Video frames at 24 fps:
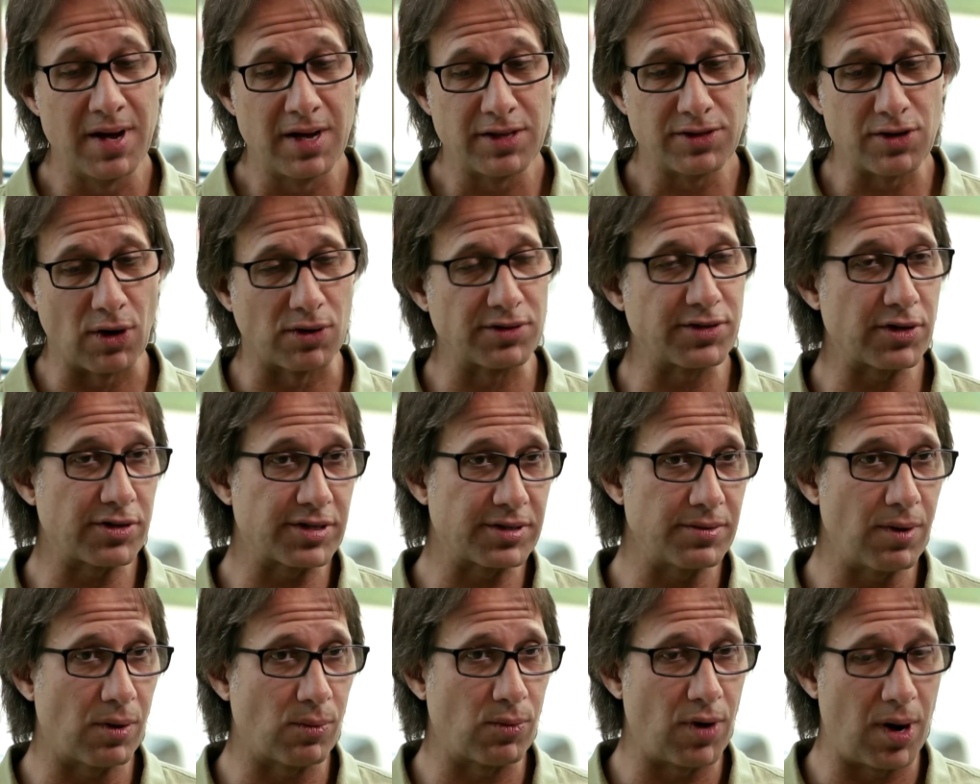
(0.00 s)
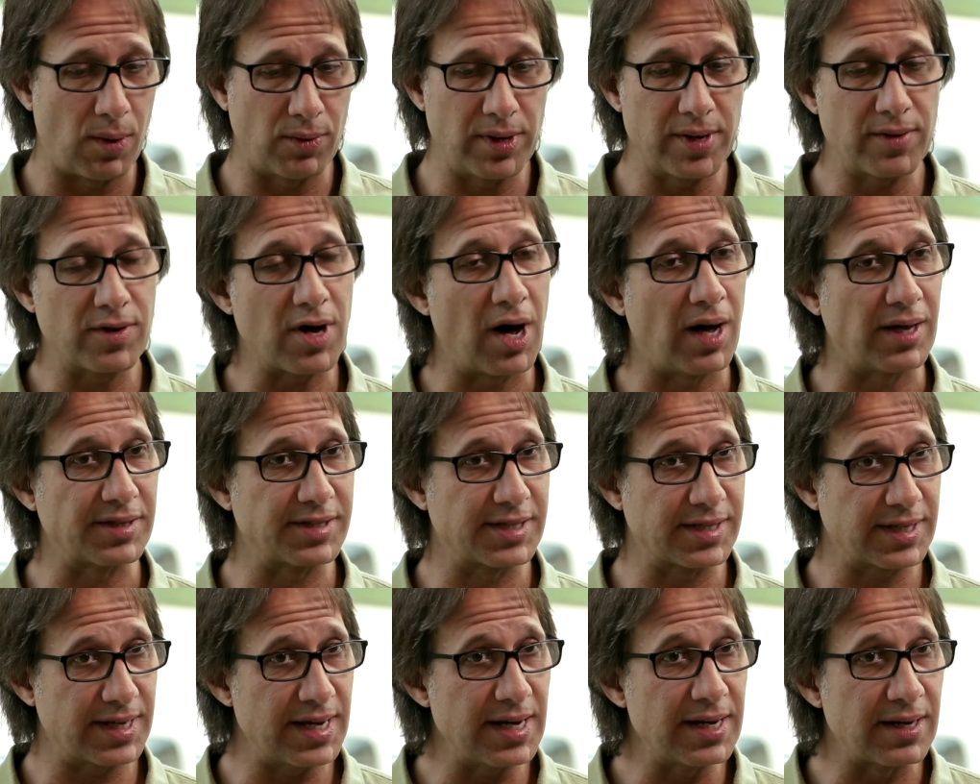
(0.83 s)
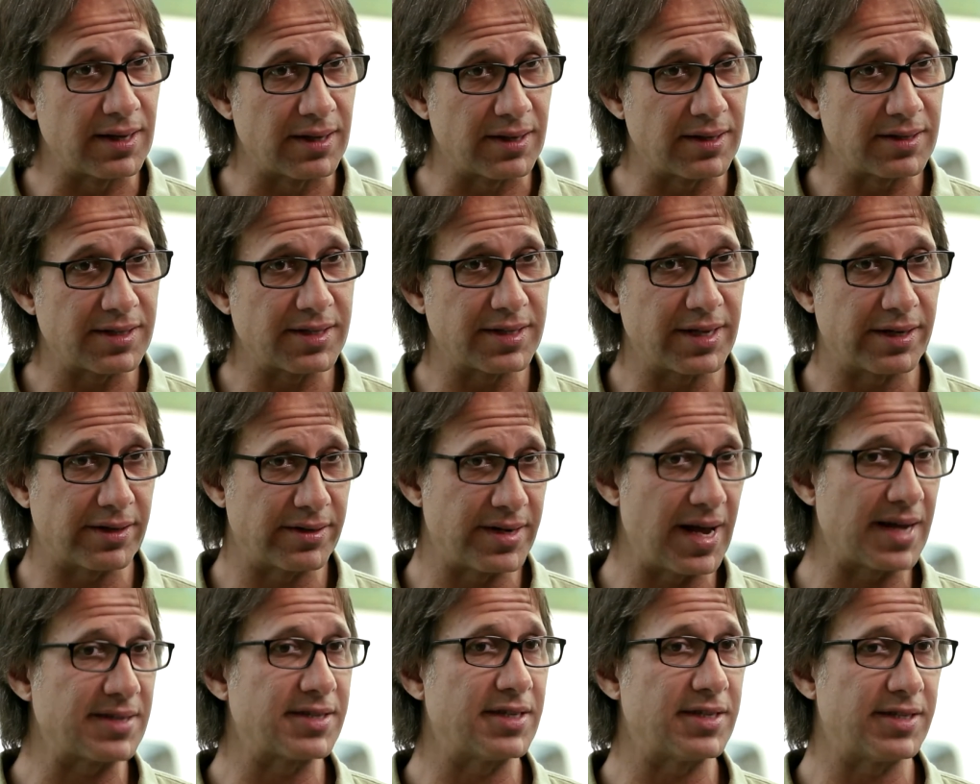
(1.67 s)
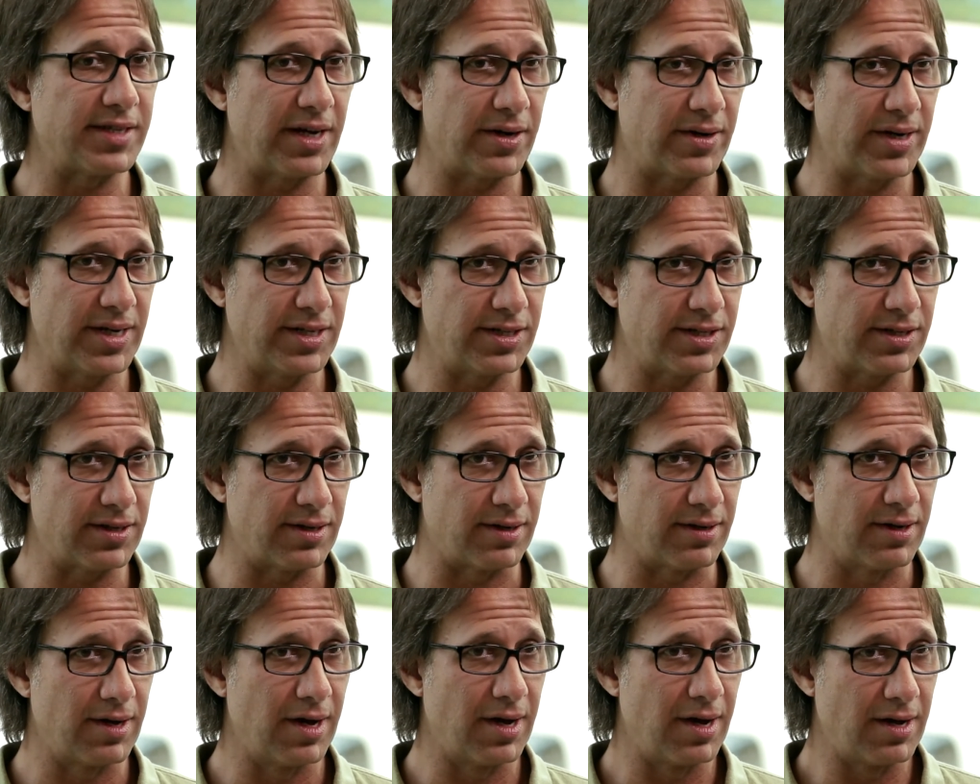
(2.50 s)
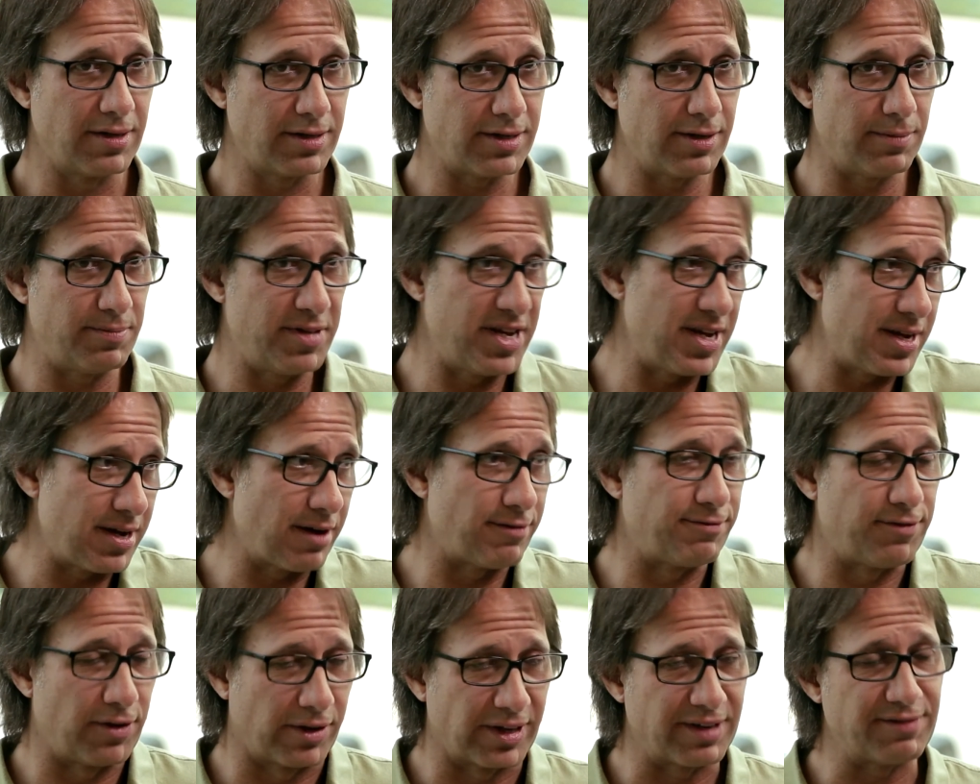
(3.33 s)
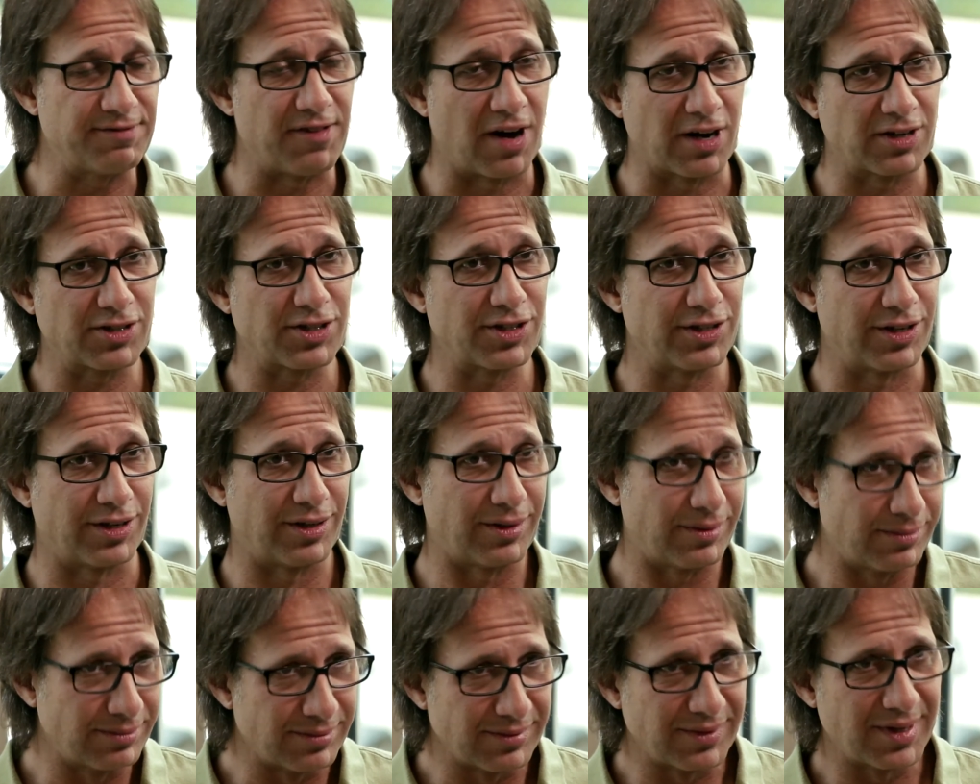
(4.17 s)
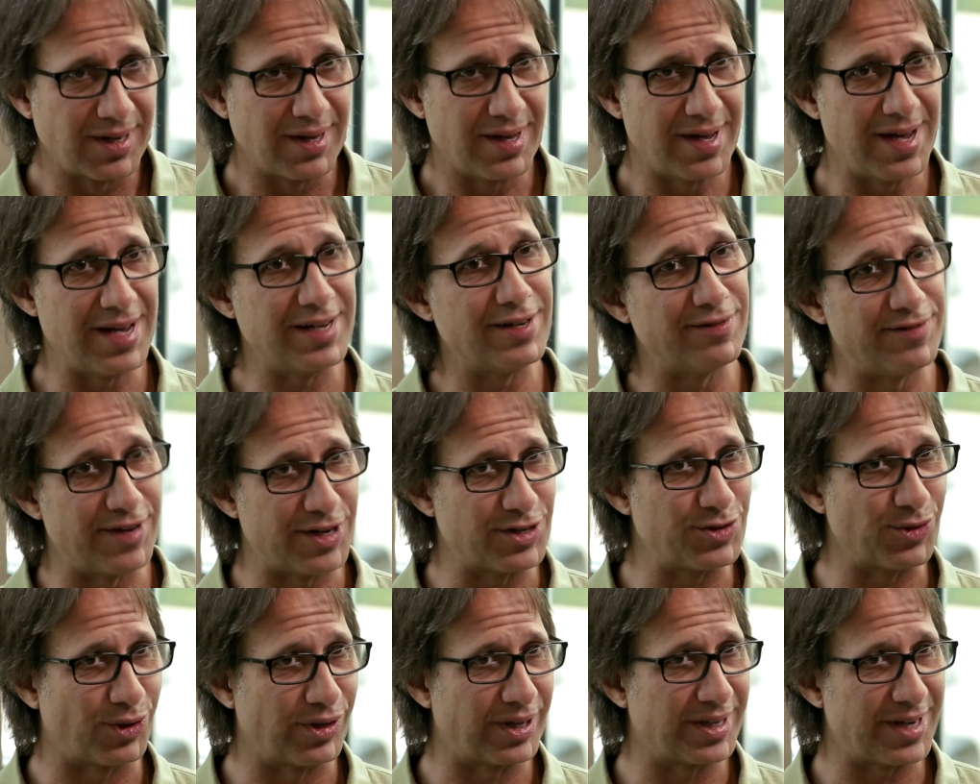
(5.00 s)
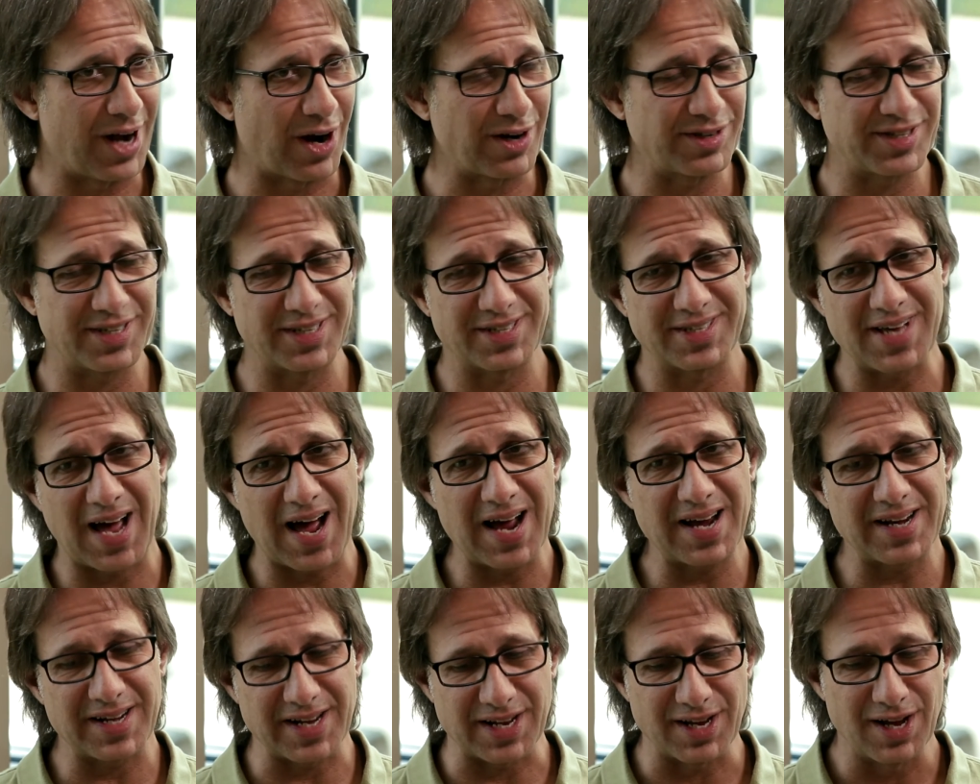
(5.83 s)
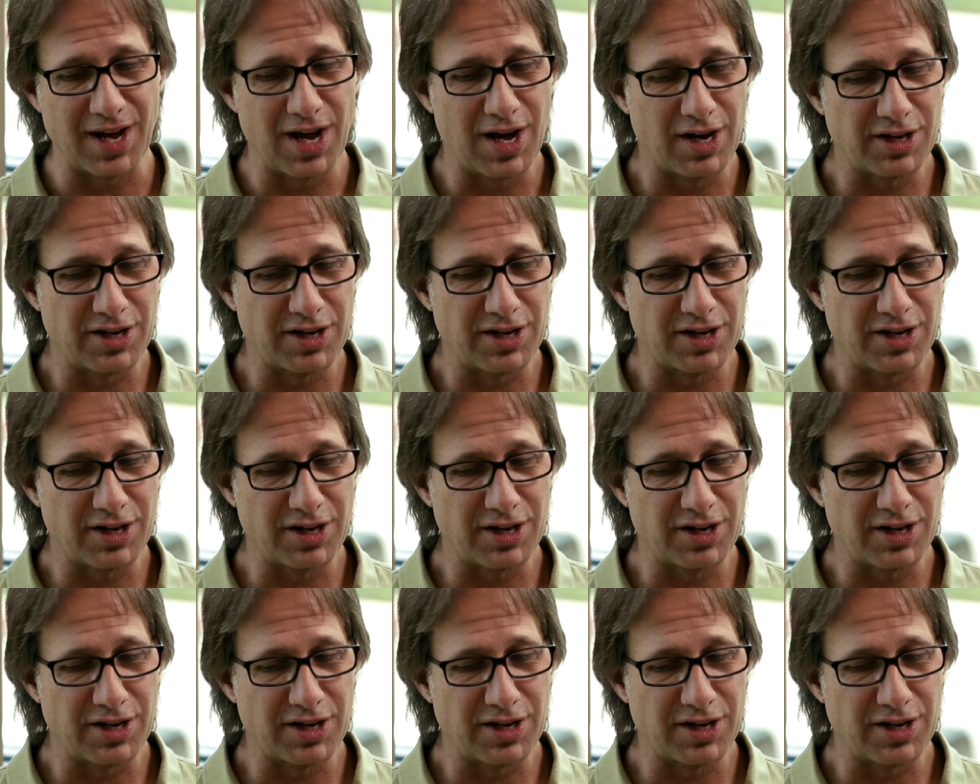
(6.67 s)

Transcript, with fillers: Those are what we call skills that are necessary to, to be a fully functional individual in our society.